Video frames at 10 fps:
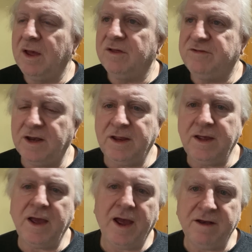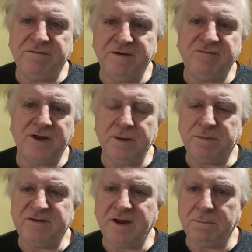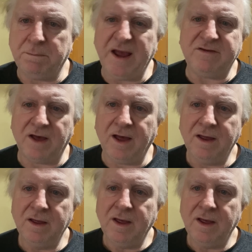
said he had 15% better.